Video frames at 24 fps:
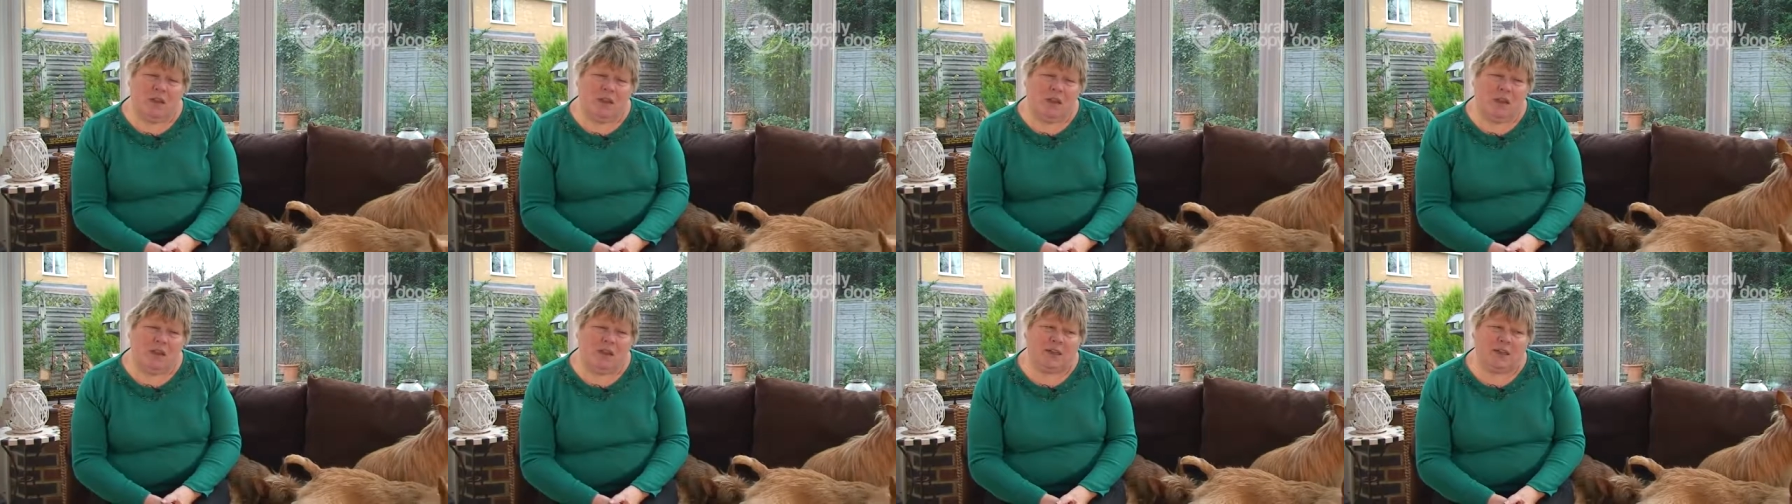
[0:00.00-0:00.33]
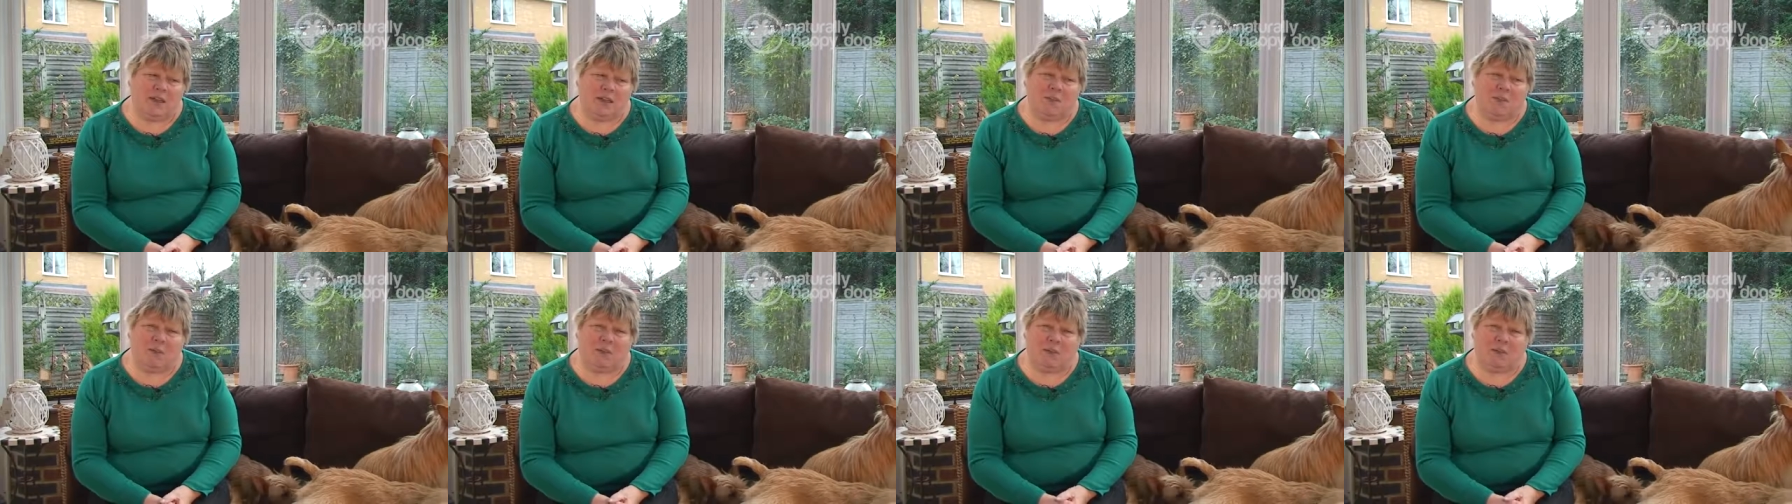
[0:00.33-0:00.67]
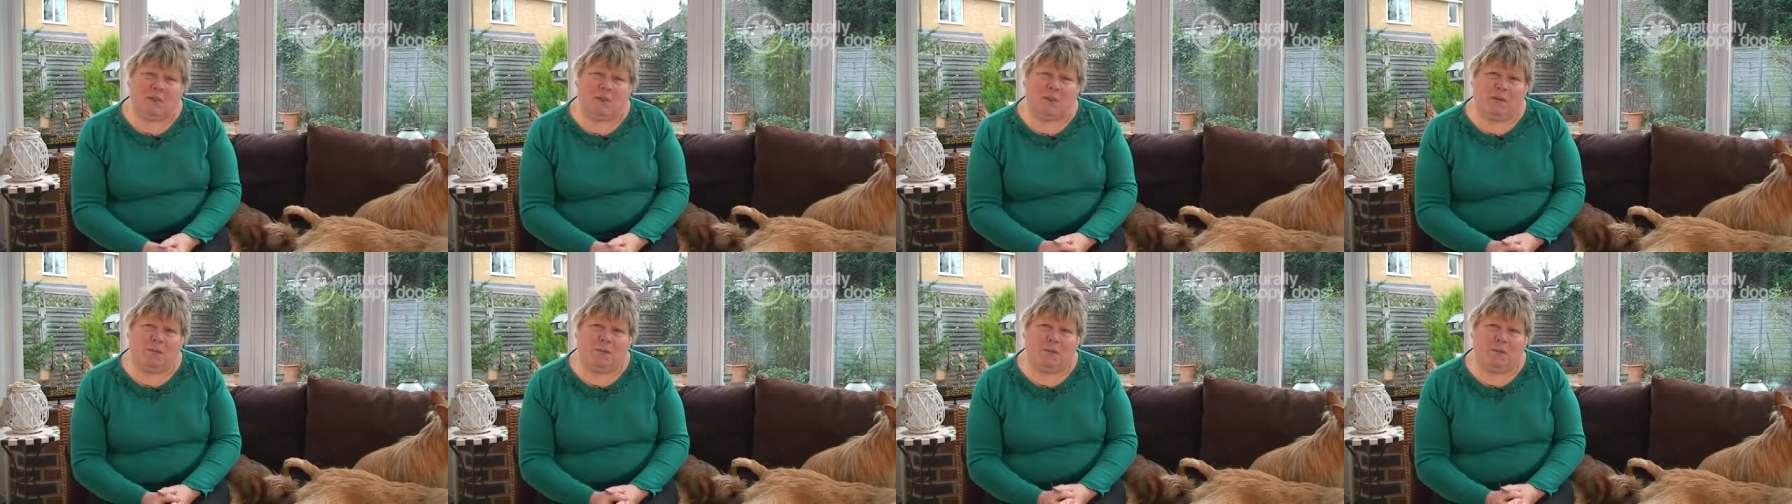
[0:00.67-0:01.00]
I think that's the best
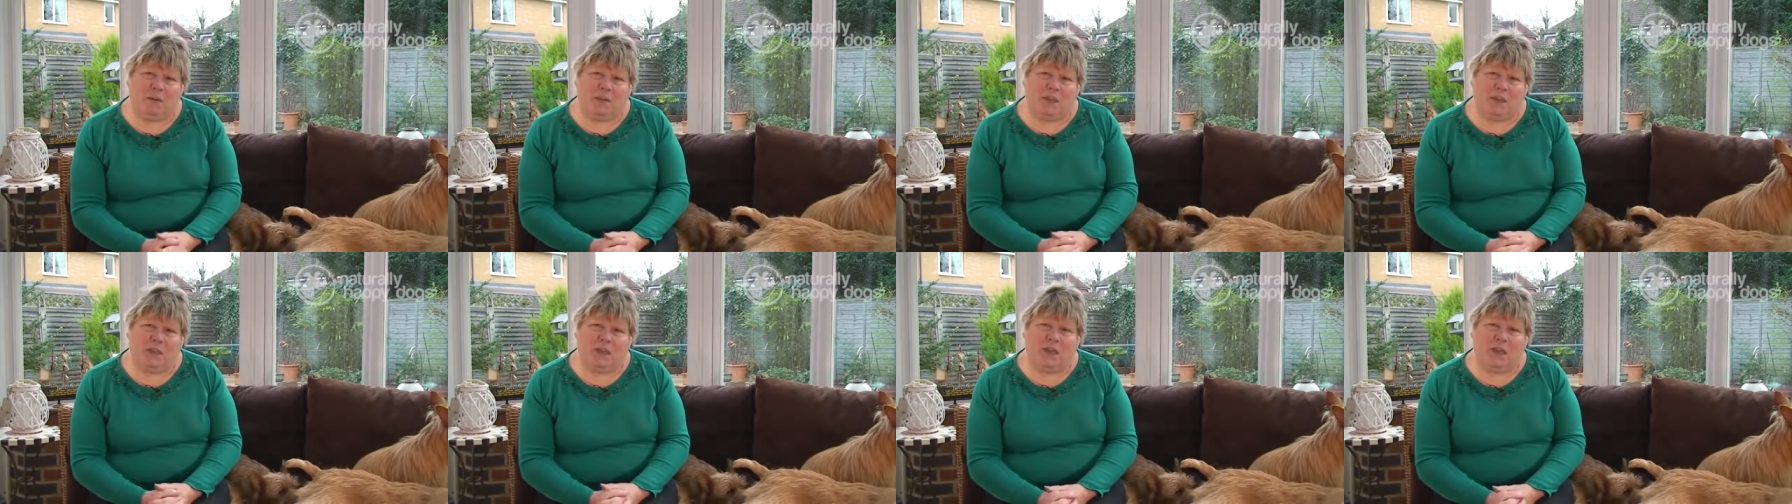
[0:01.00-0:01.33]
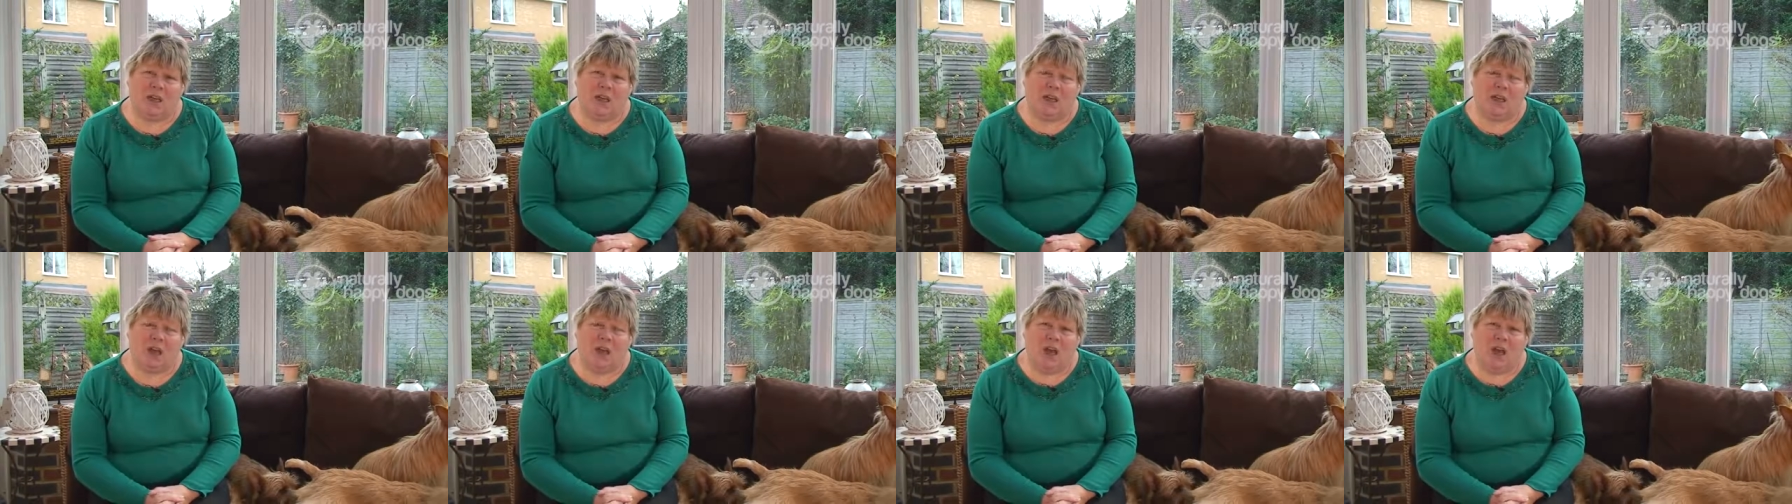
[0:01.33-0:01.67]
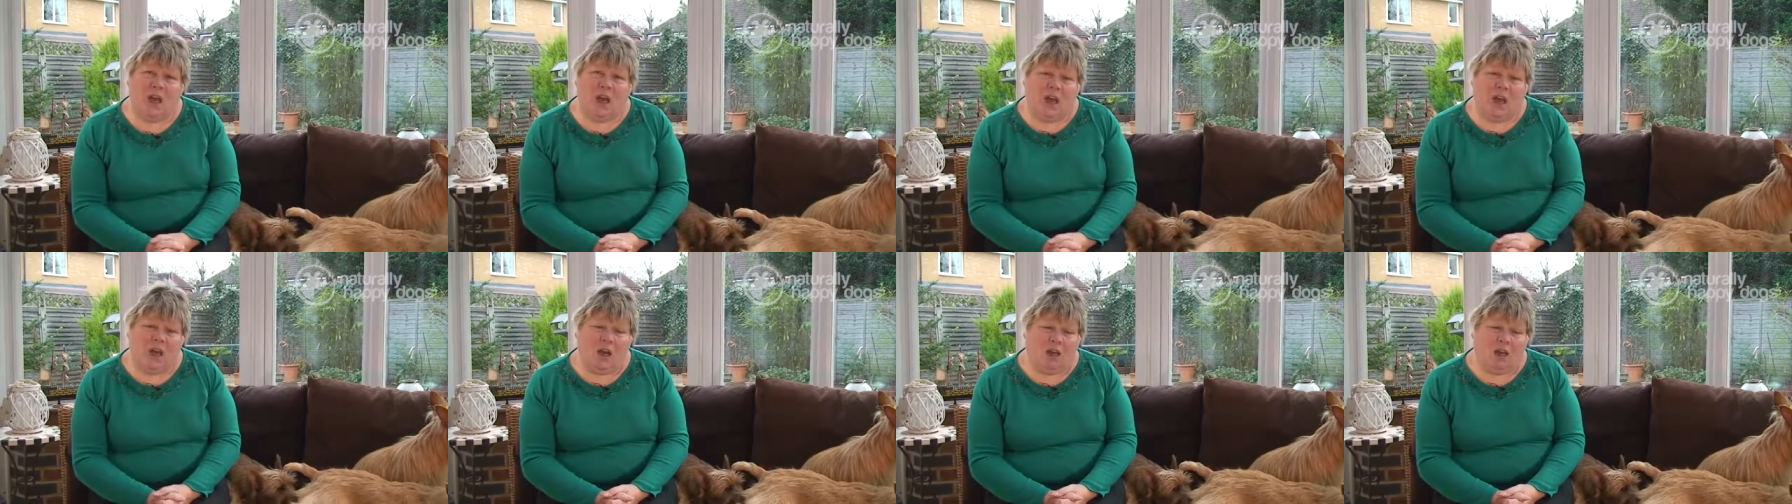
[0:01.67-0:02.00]
way of putting it.
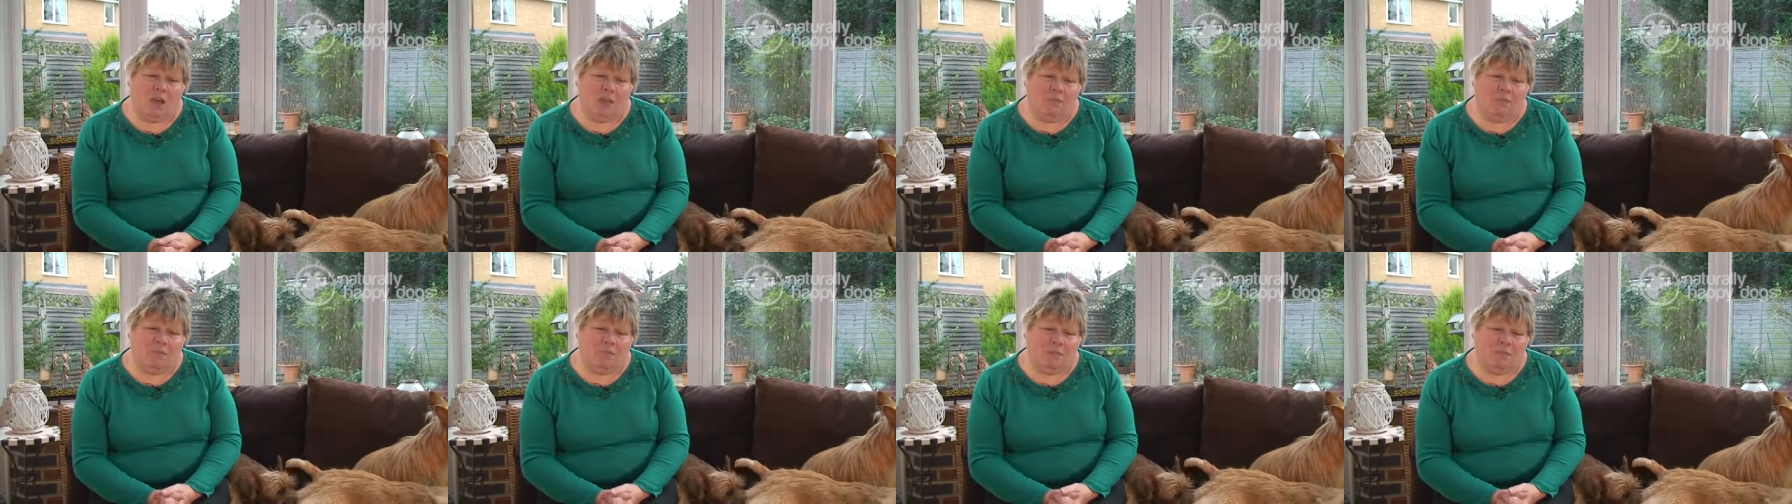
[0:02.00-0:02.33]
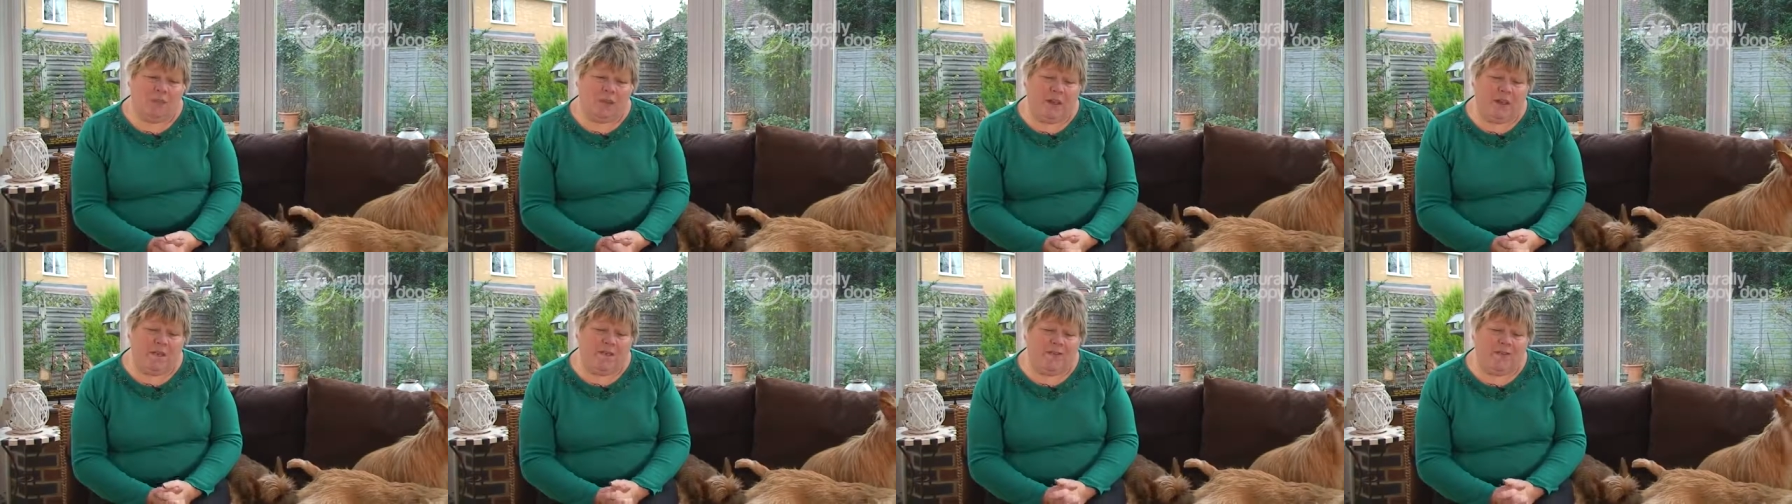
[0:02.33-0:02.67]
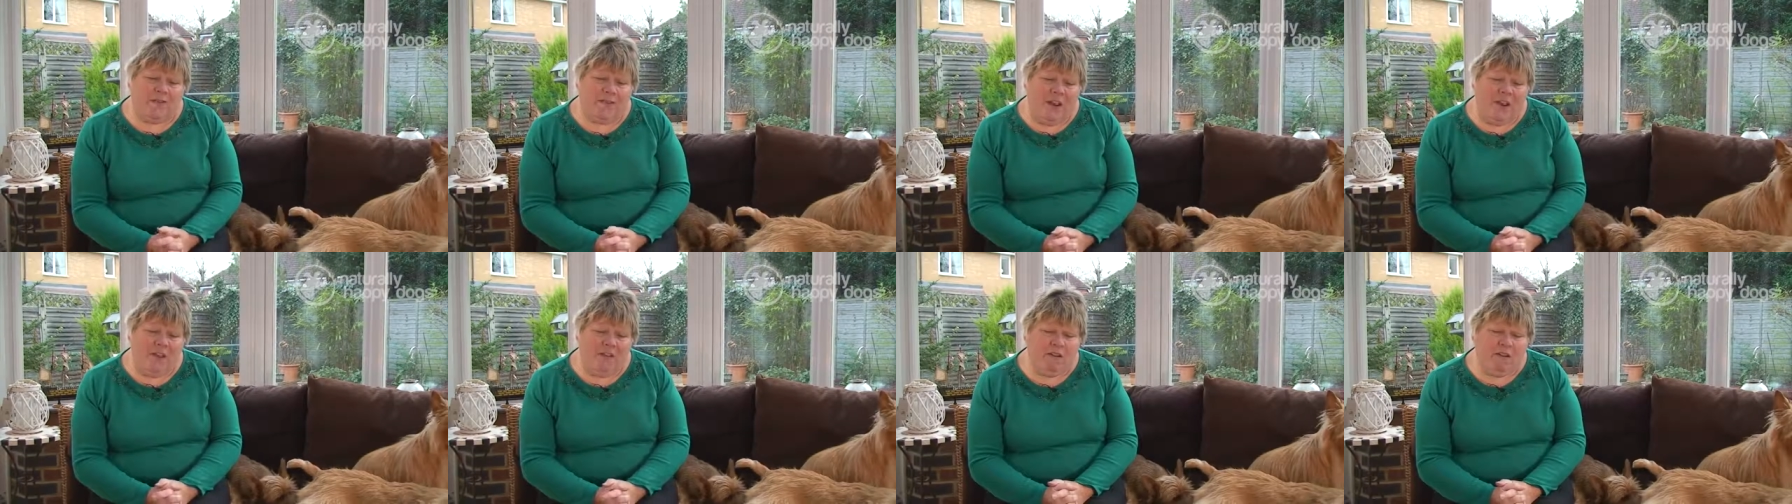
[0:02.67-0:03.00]
They're
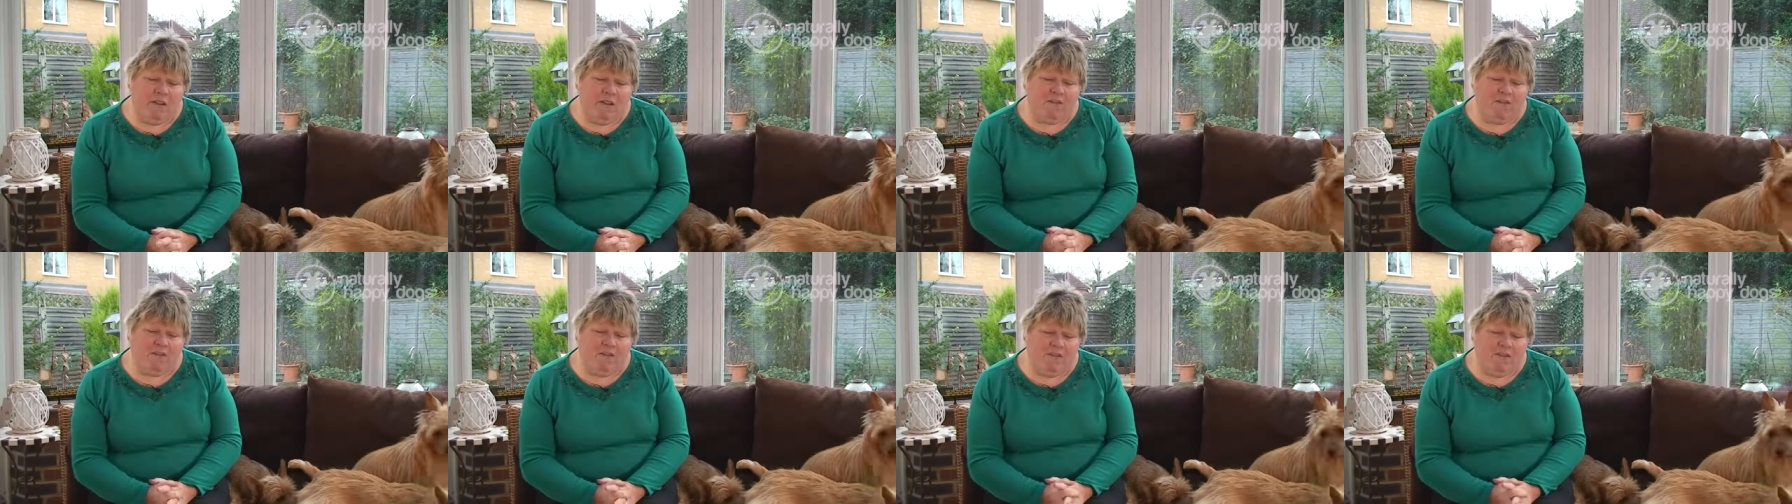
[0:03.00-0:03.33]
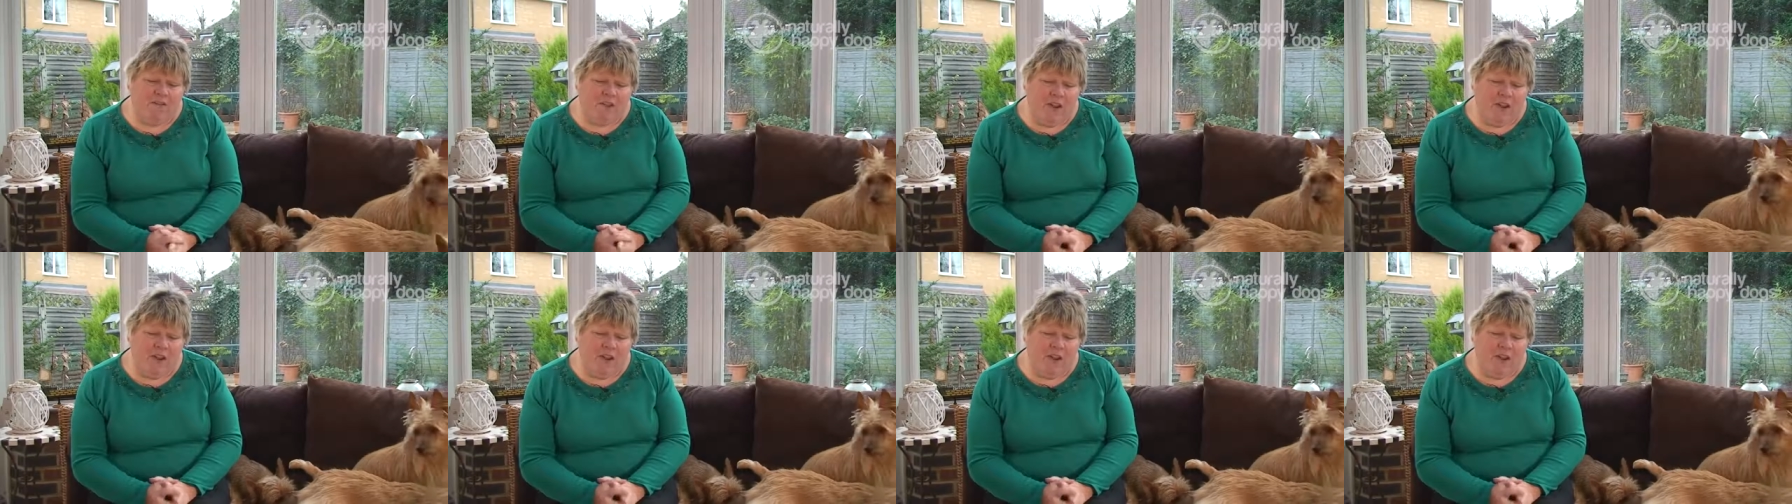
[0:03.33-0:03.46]
very,